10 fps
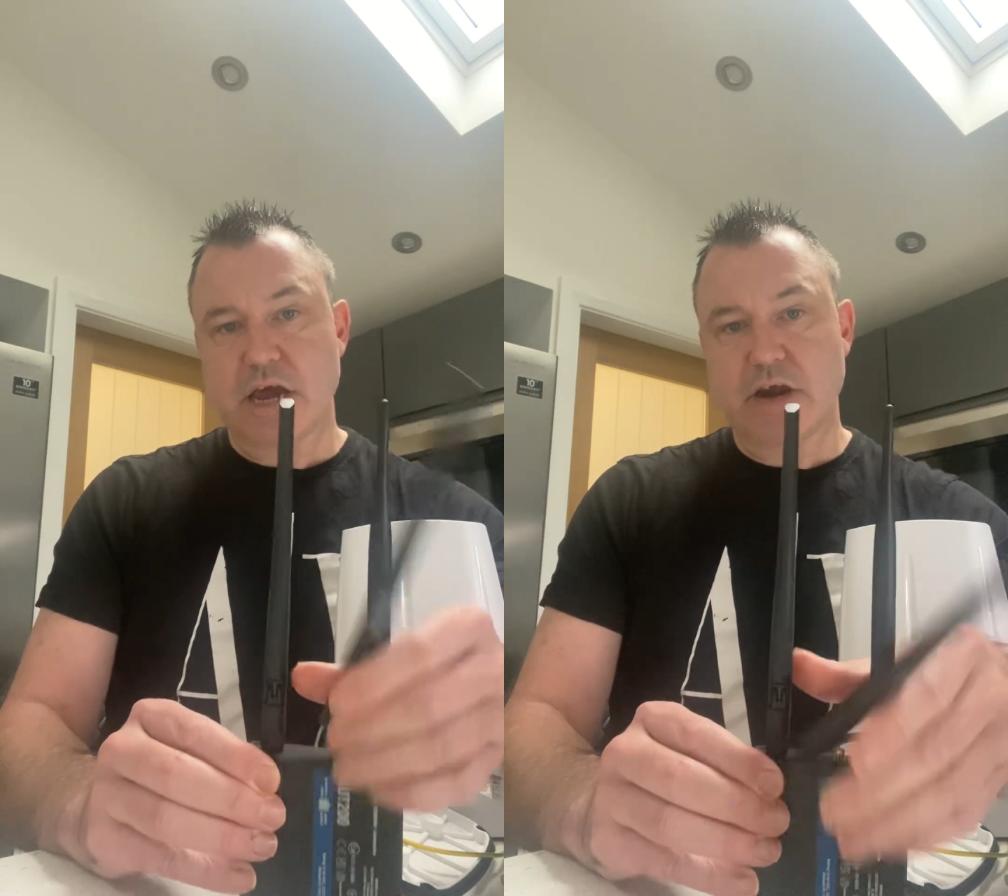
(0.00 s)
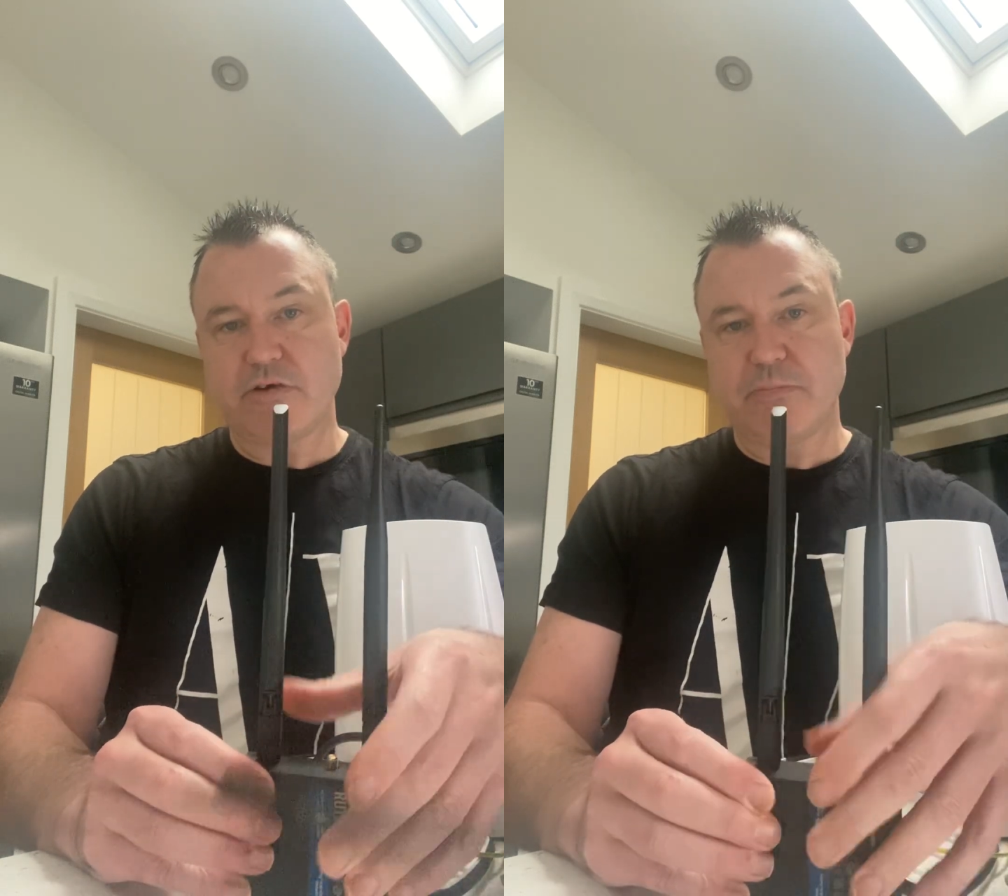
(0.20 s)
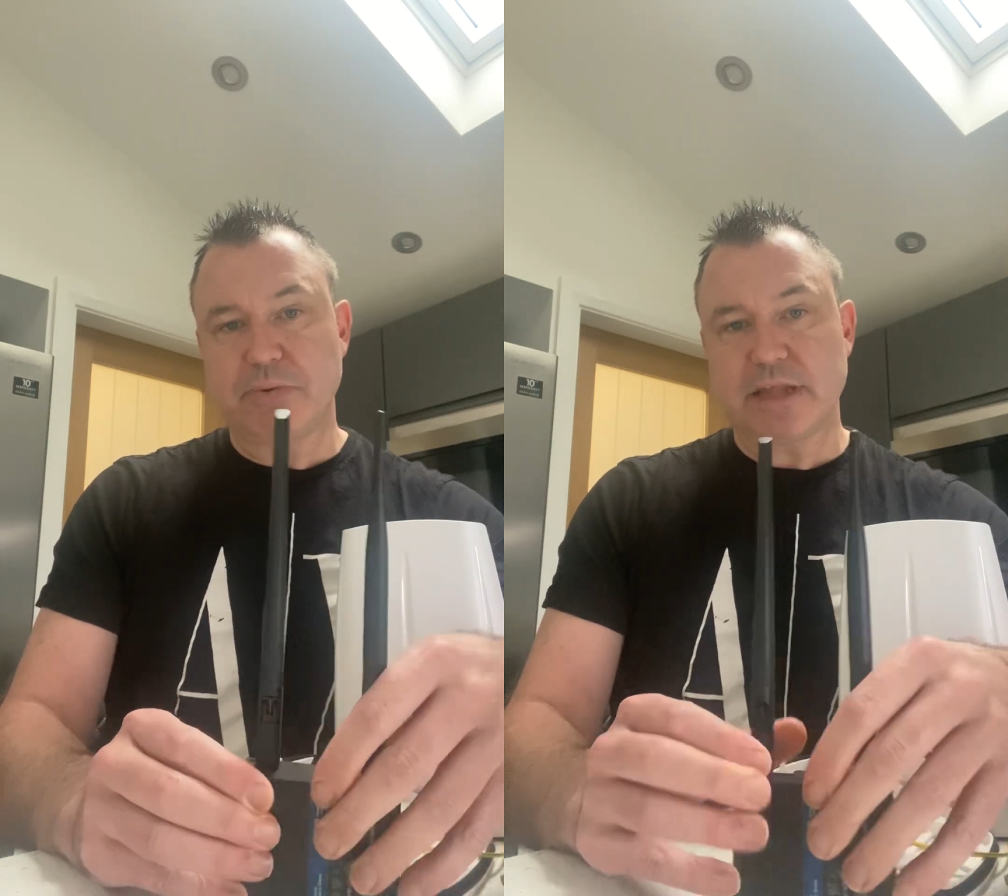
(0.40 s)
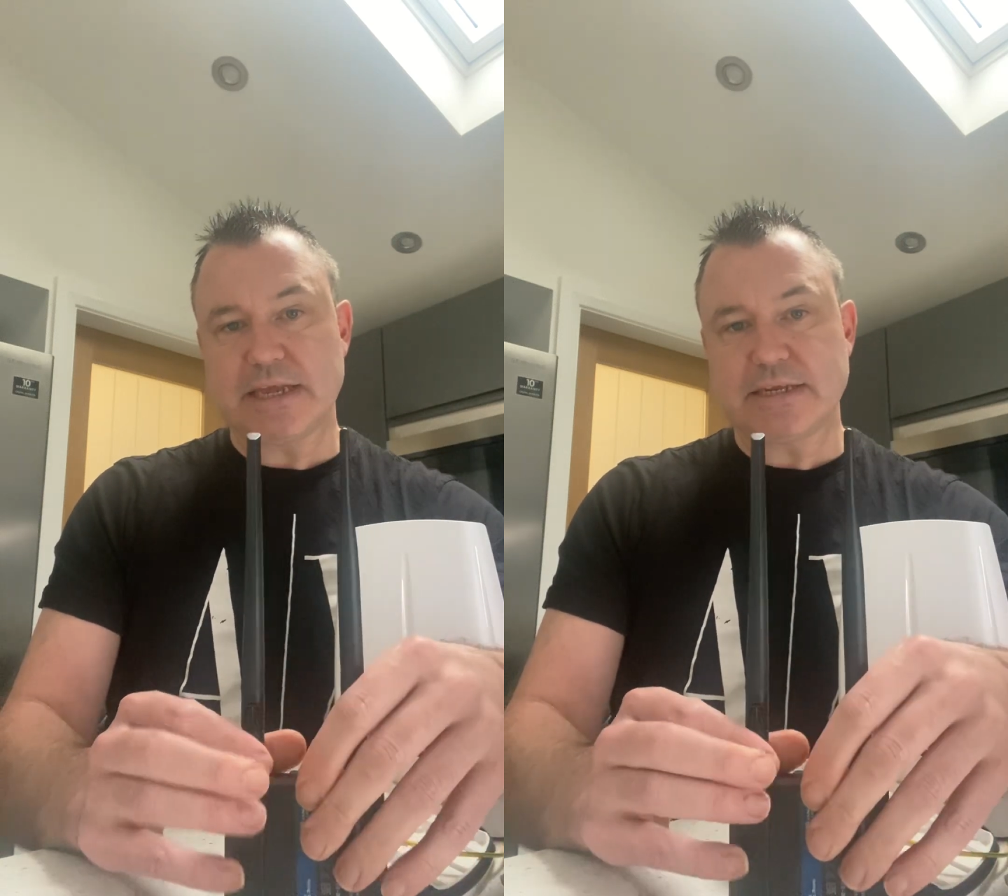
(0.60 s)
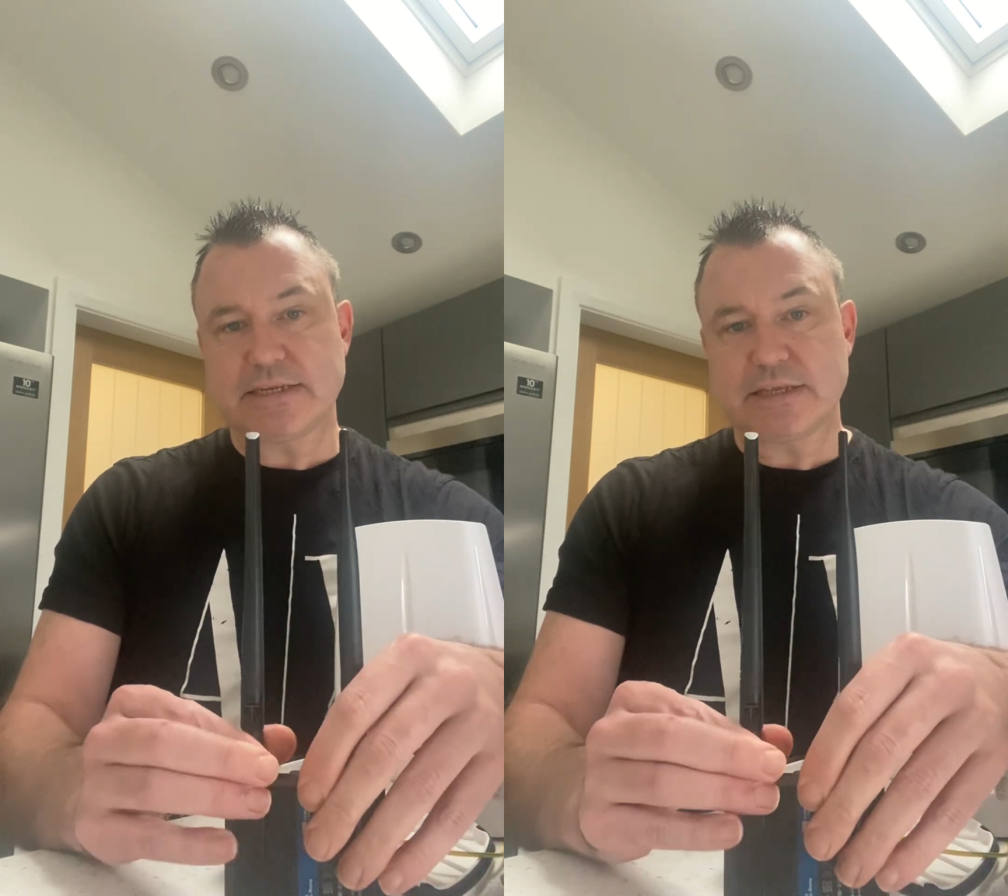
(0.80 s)
and
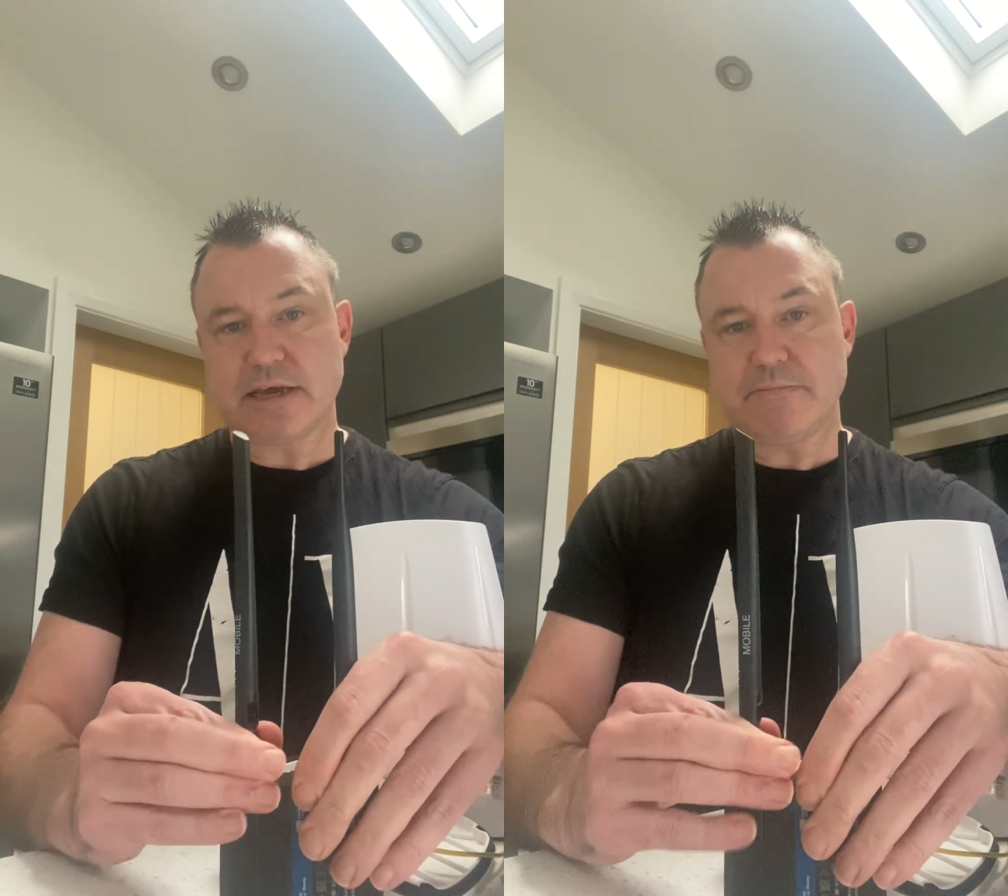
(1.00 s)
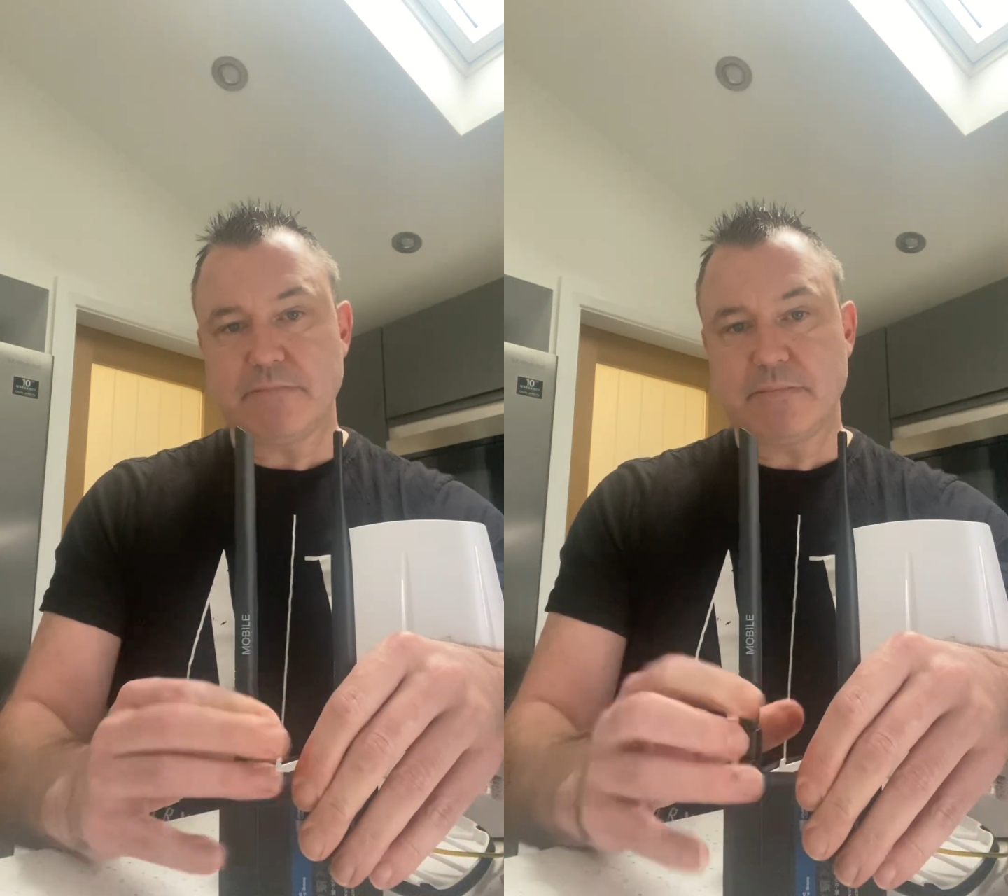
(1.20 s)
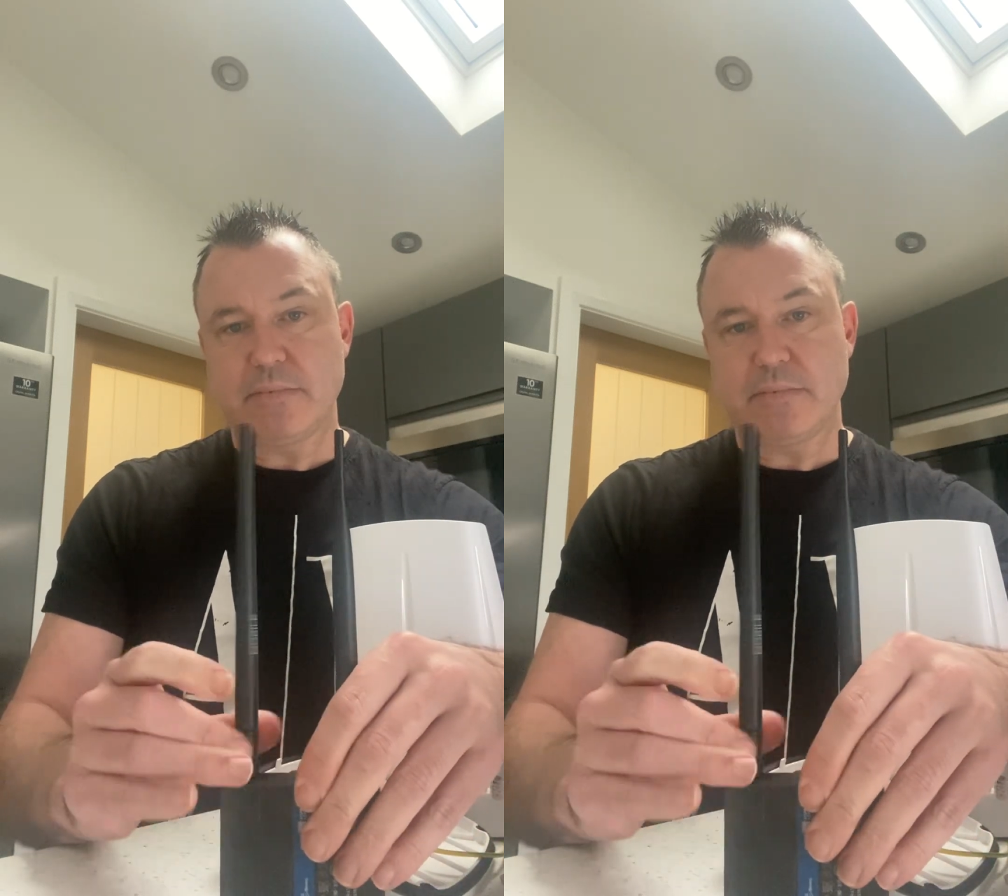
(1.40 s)
replace them